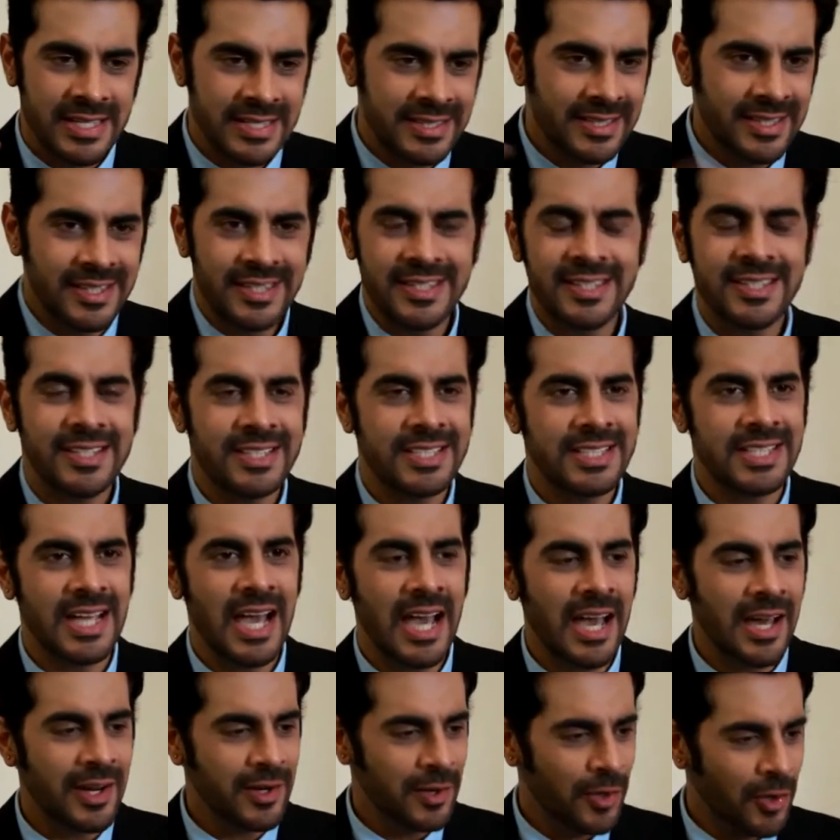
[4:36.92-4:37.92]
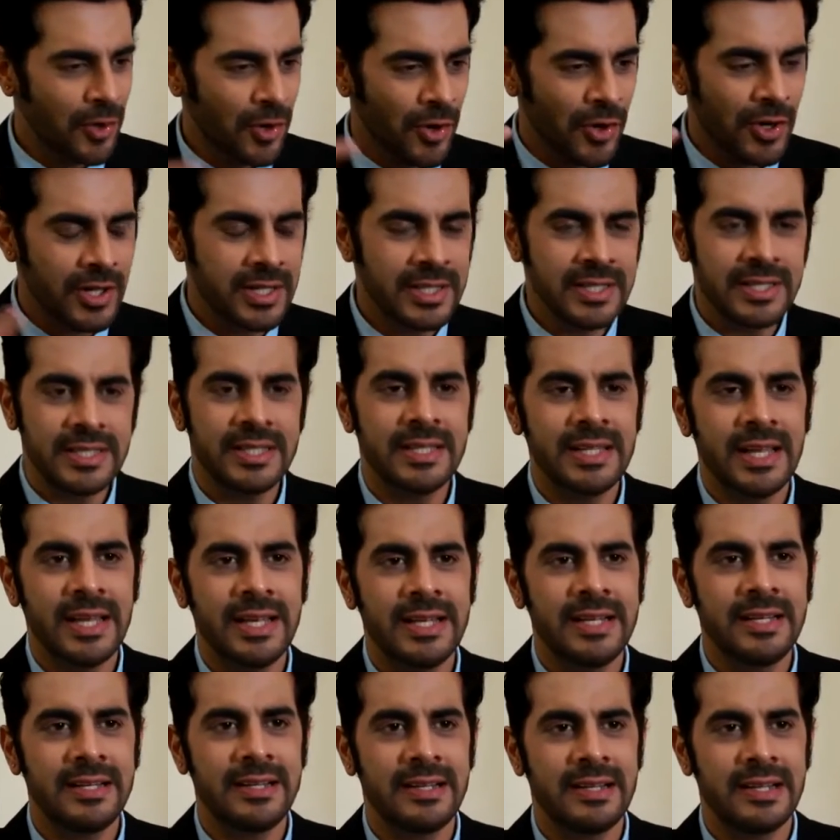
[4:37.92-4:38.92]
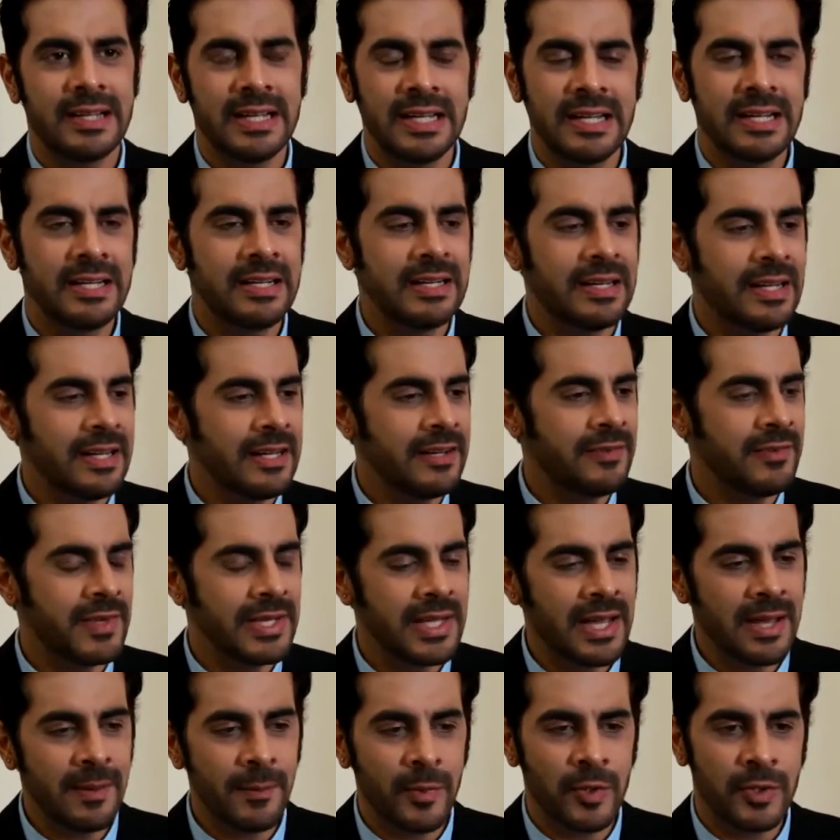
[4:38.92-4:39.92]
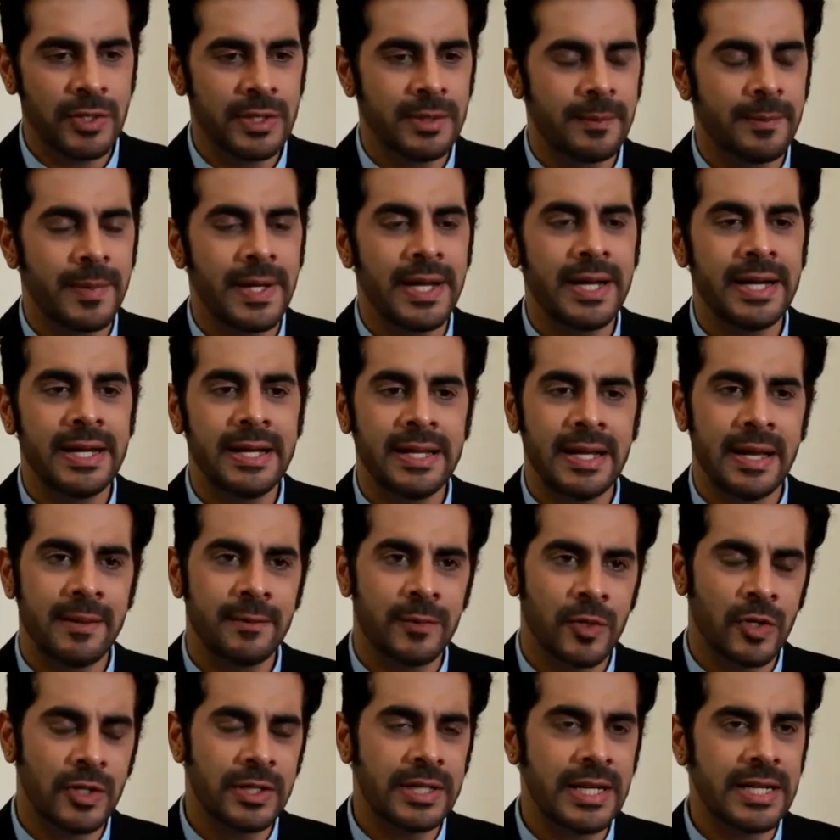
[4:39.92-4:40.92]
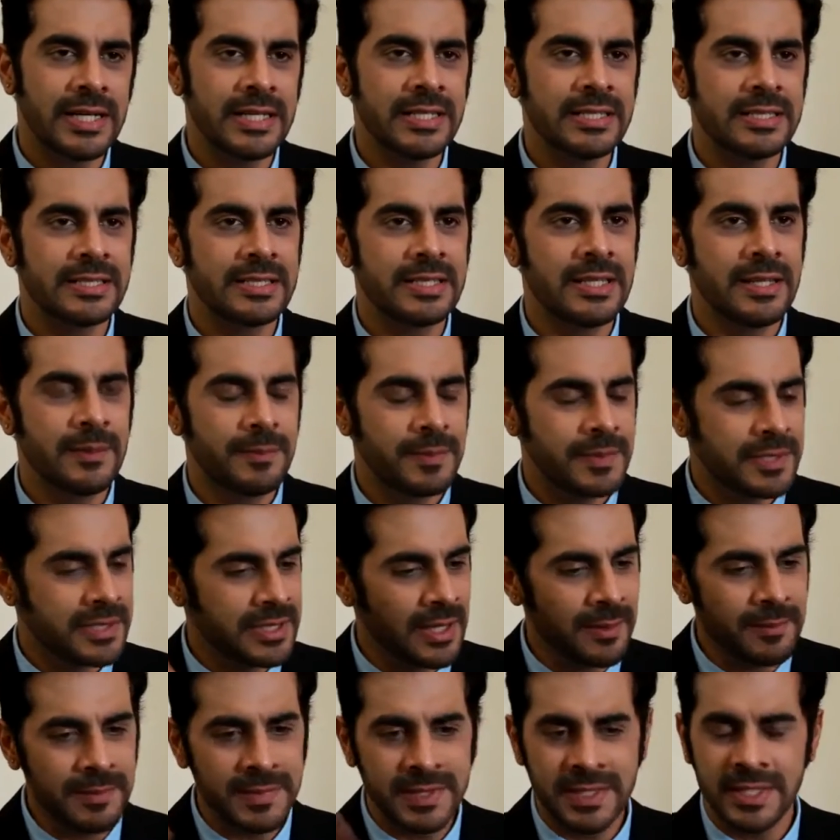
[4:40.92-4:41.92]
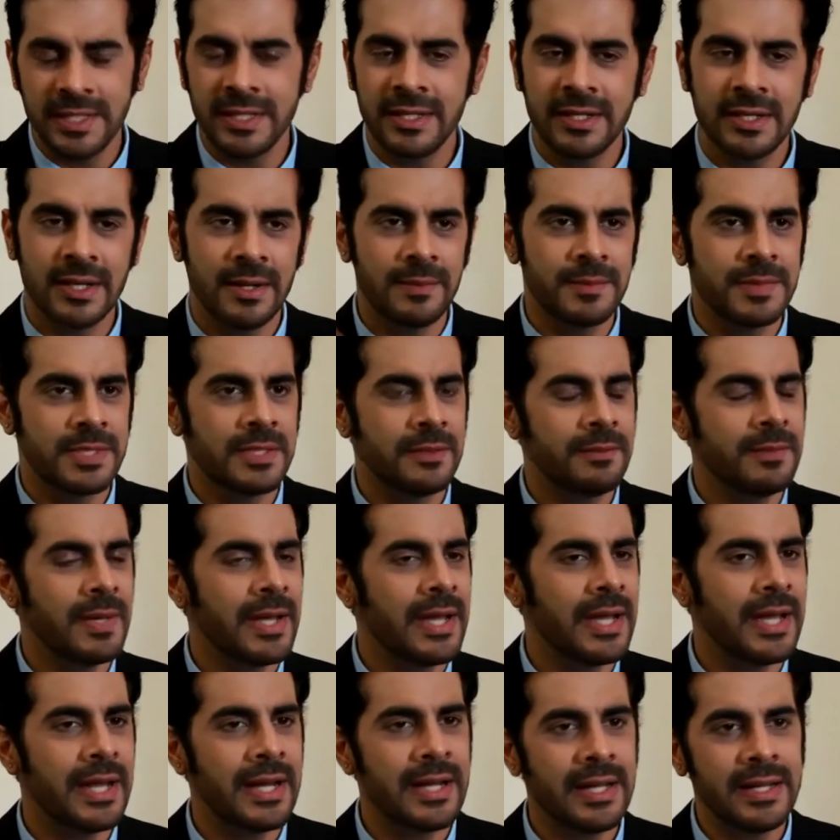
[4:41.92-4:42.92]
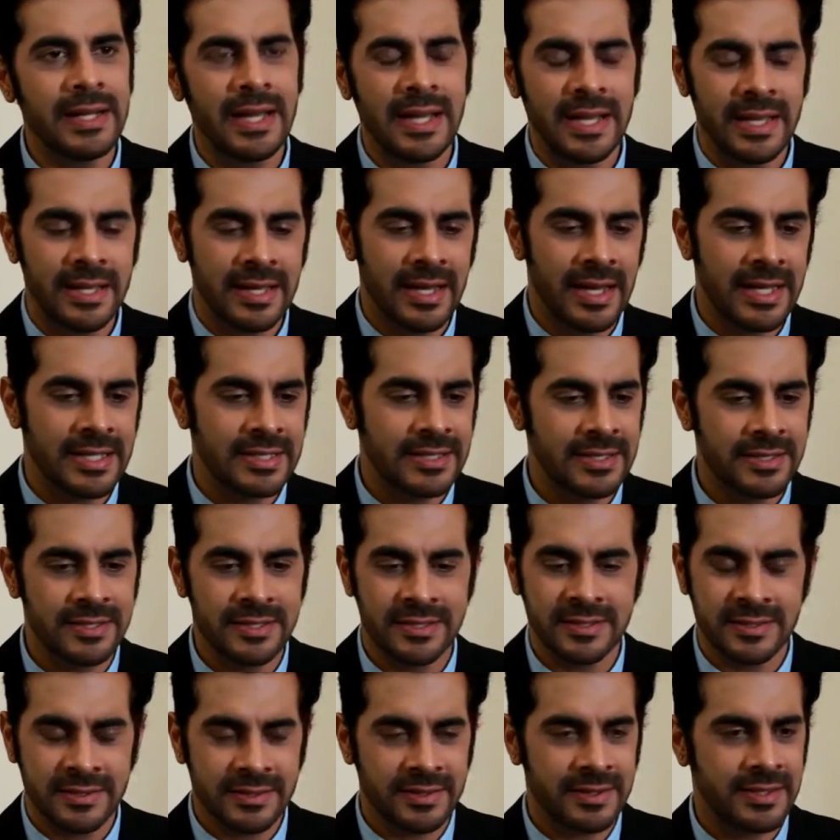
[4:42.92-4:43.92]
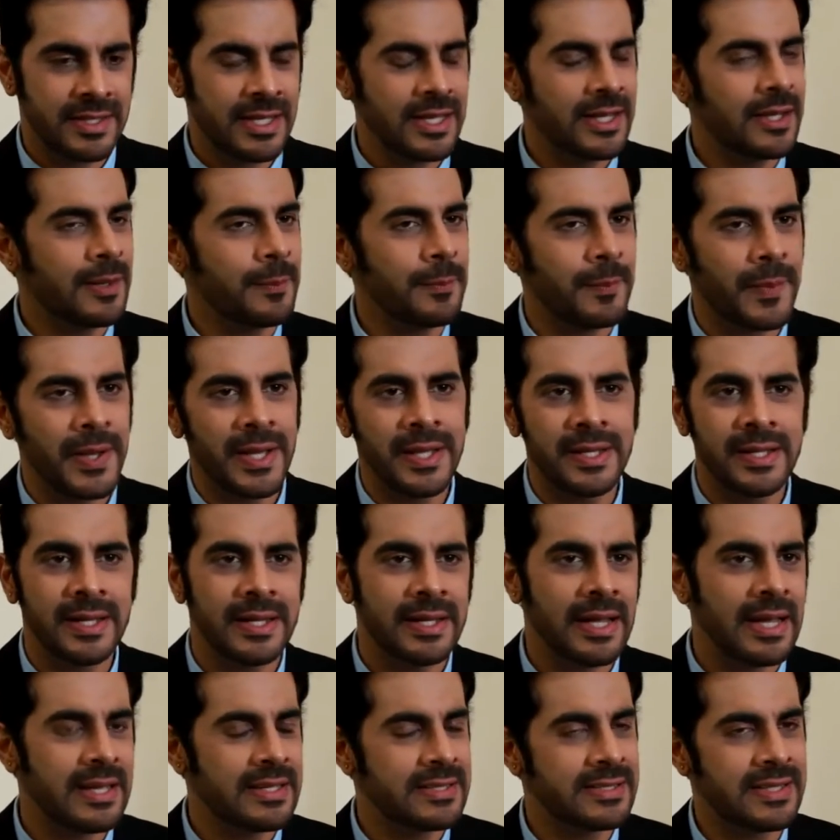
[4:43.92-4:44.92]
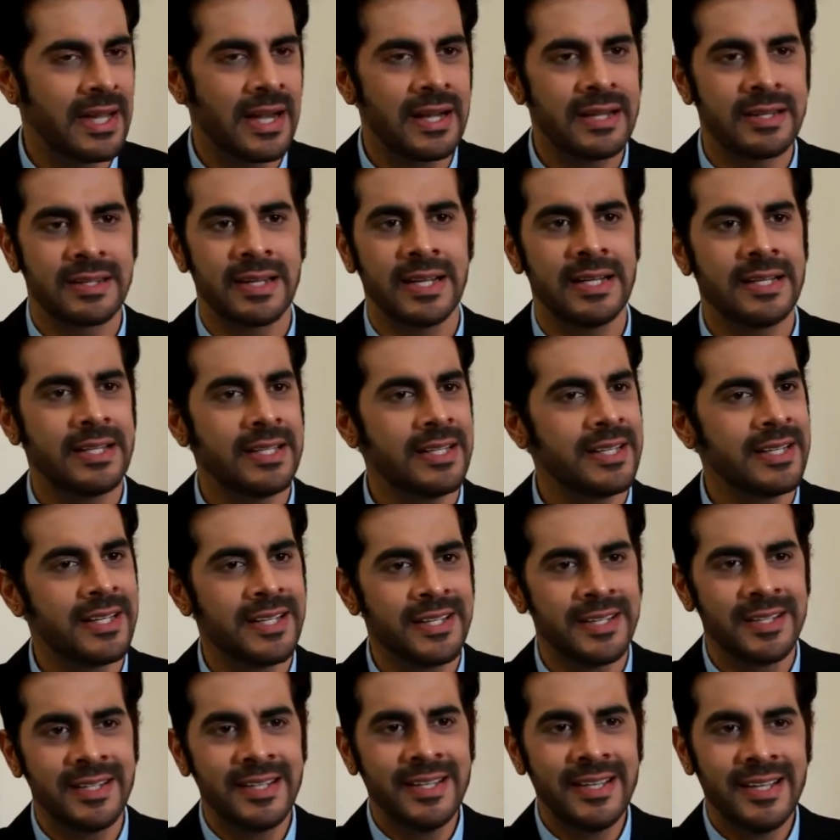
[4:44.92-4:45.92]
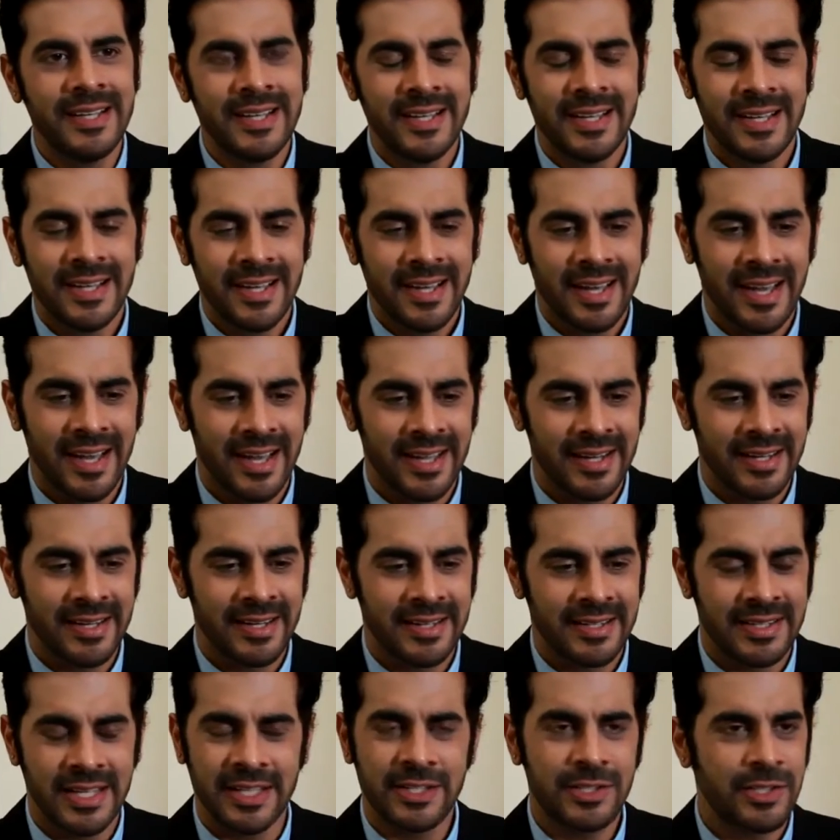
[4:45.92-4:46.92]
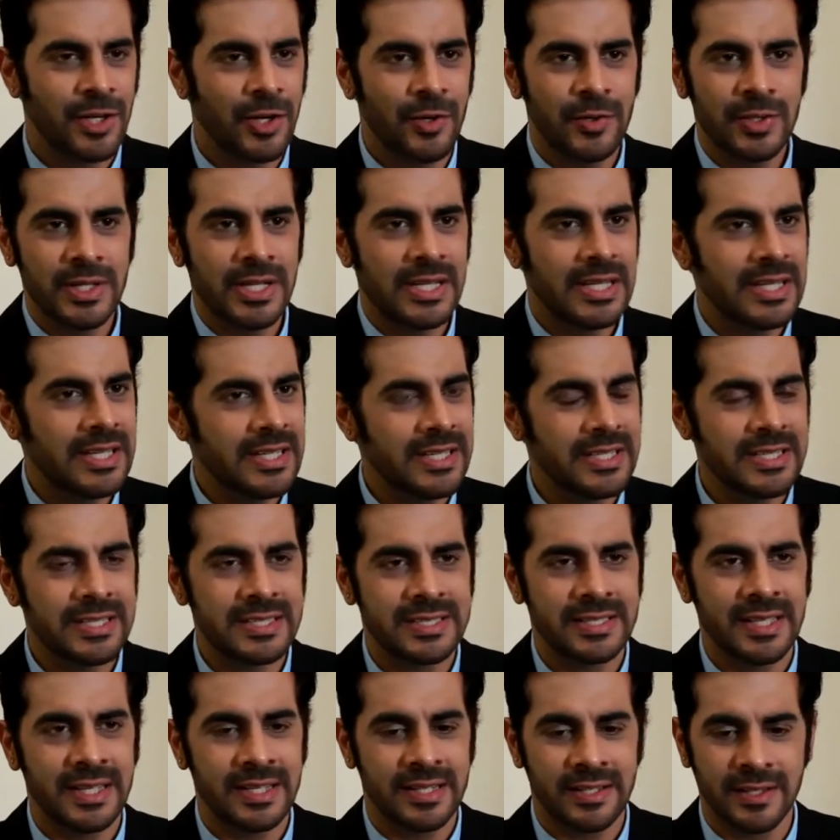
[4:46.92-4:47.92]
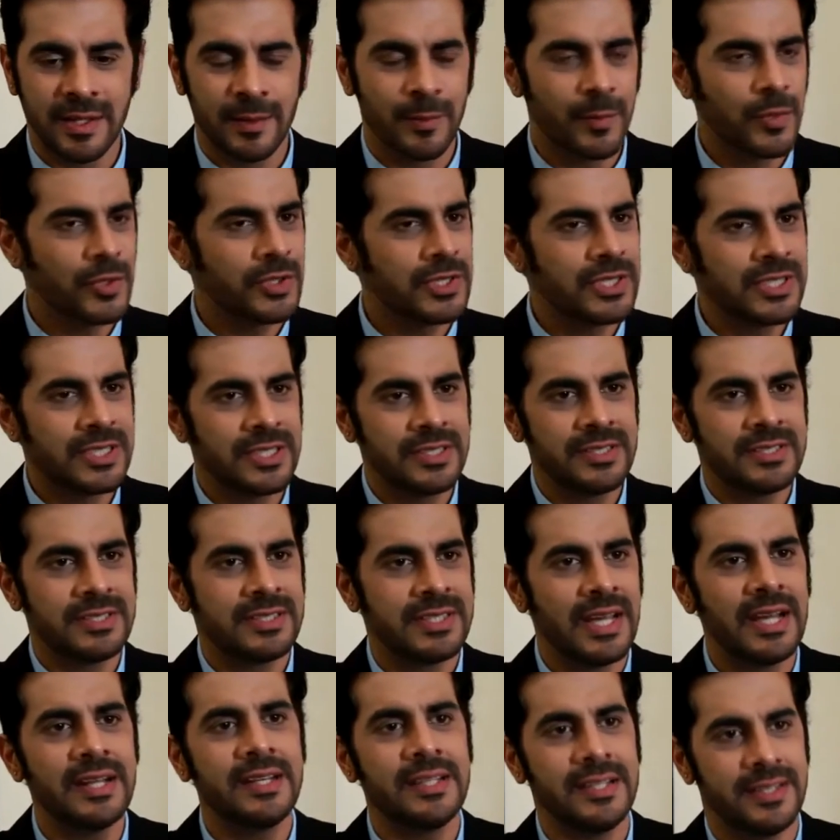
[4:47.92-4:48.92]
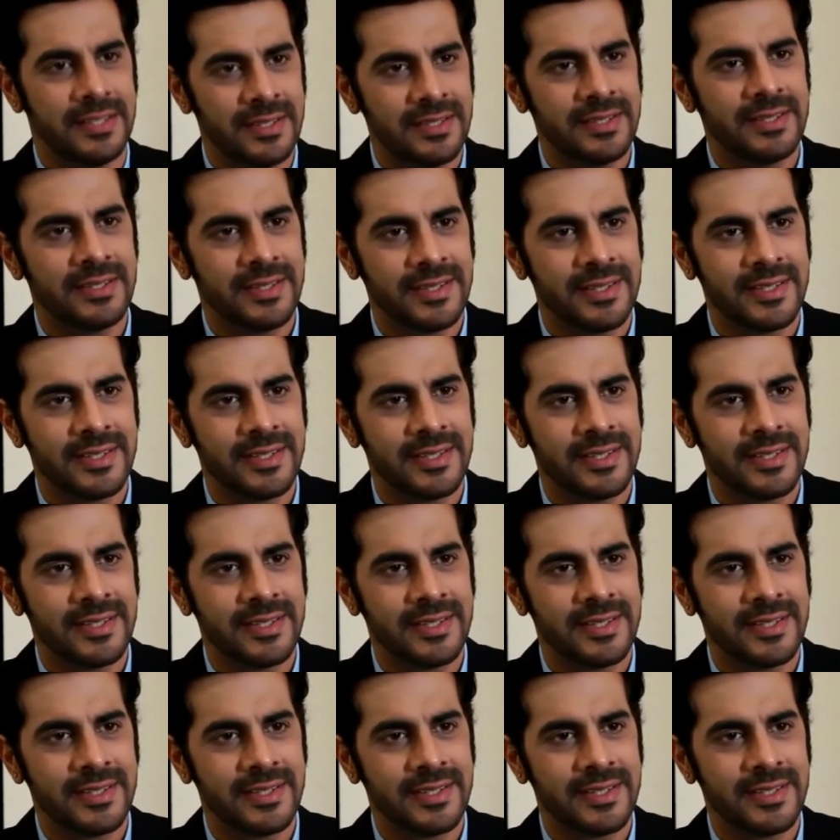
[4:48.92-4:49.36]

either in the shower or in the night, late night when I'm on the bed and I'm not getting sleep, something comes in my head and I, I just take a pen and I start writing and and that's how the lyrics and composition started.